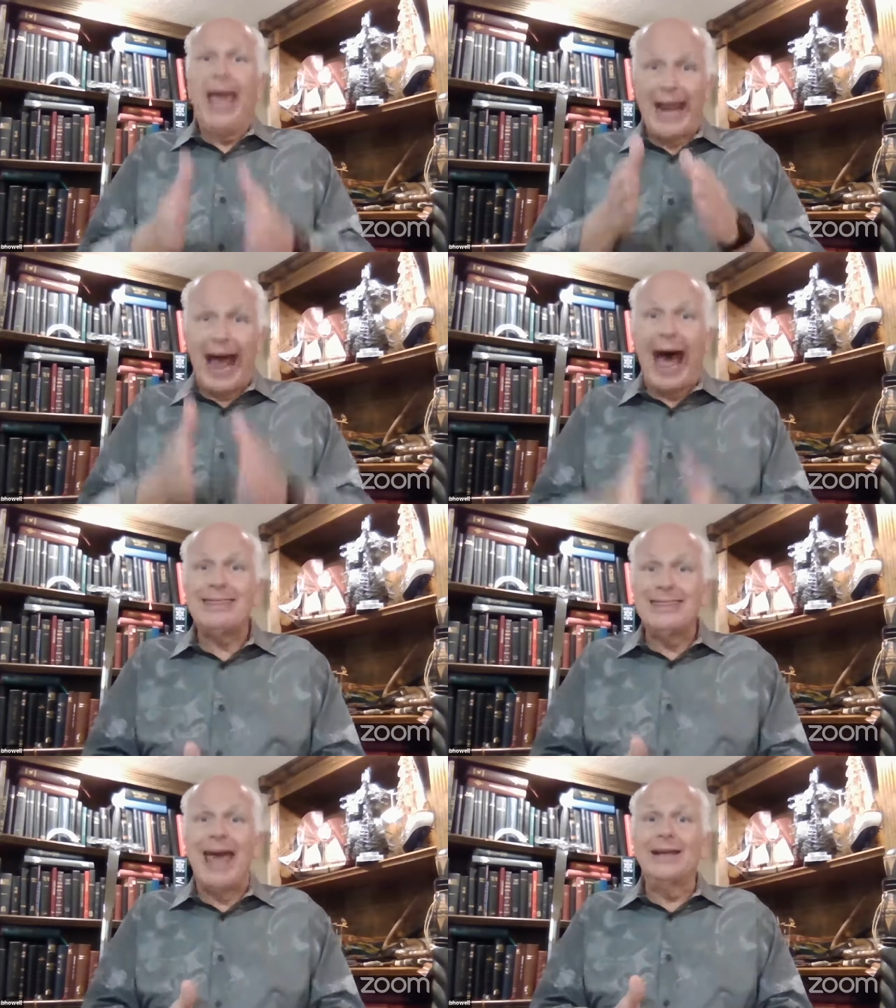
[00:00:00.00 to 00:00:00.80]
And
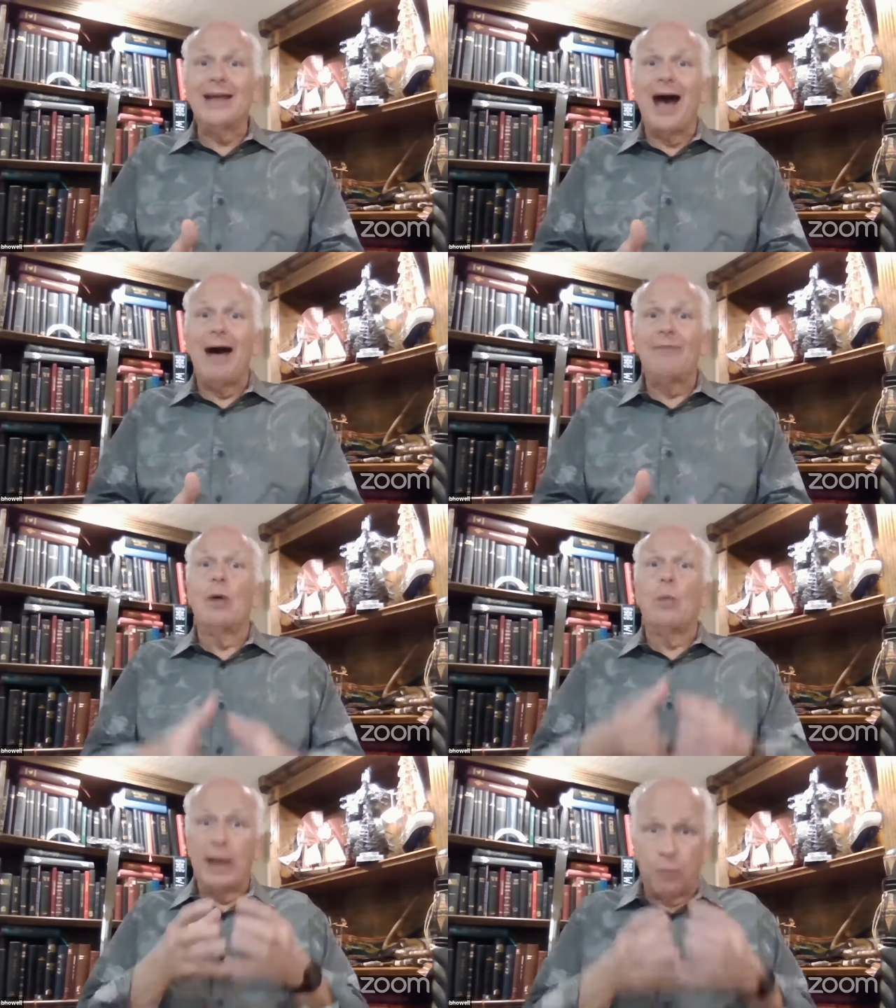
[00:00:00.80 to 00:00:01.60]
I thank God
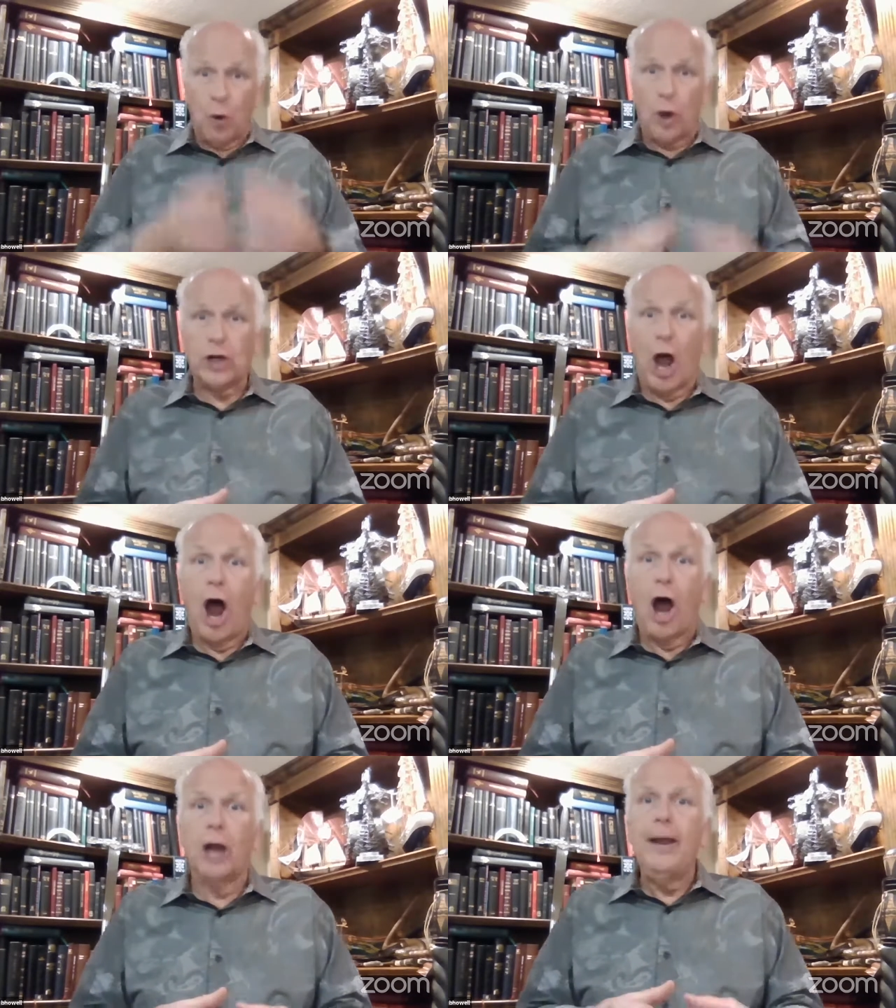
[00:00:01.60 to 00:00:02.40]
that we have worked
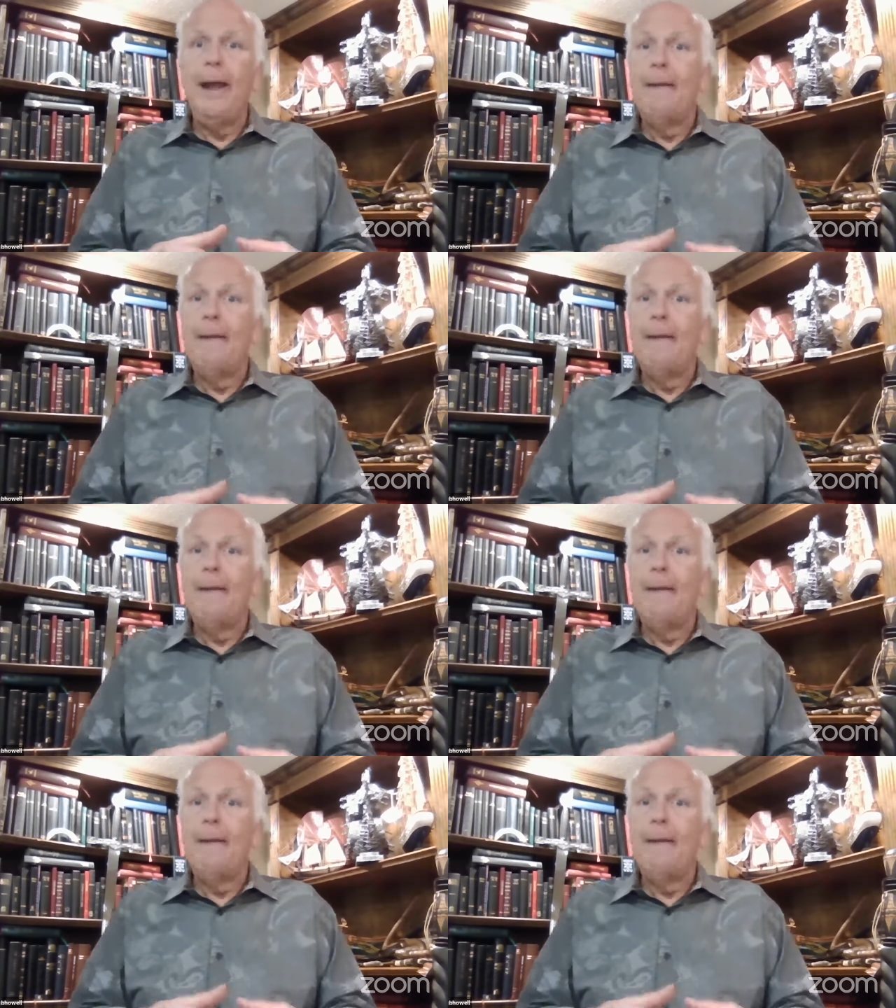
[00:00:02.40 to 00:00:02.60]
hard.